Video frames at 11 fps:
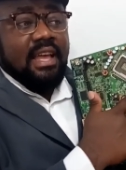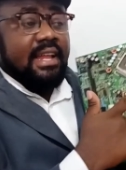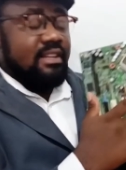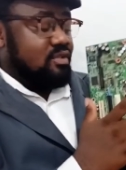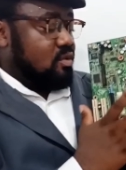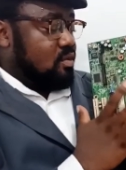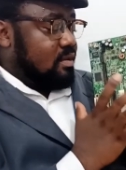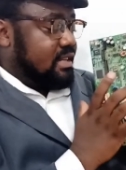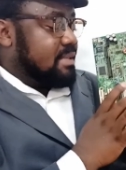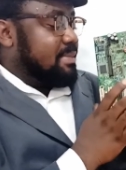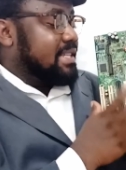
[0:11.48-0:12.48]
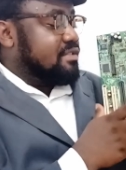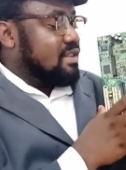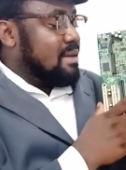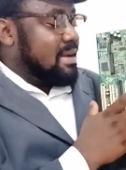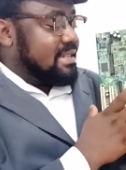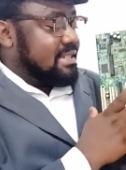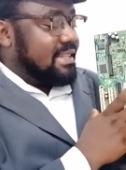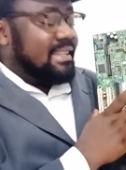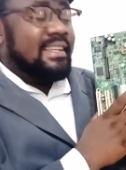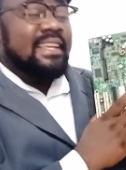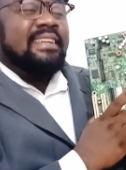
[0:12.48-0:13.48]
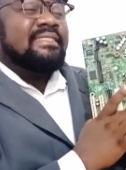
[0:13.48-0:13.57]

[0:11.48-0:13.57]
and so this particular machine,